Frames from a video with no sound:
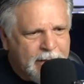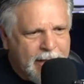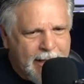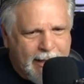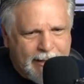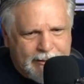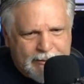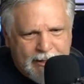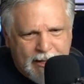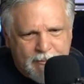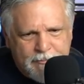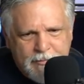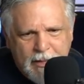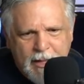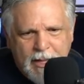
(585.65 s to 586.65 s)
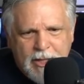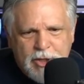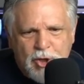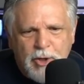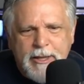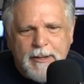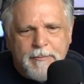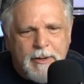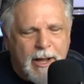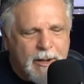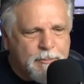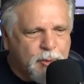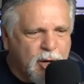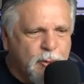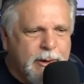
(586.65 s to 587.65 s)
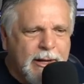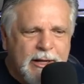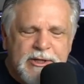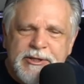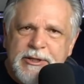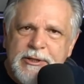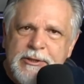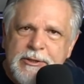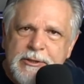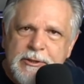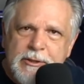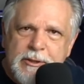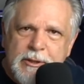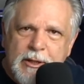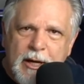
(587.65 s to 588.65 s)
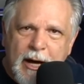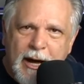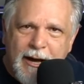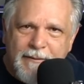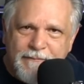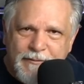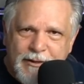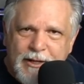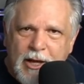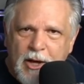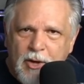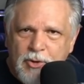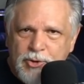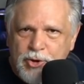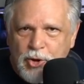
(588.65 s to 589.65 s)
and you'll get pre-releases, videos.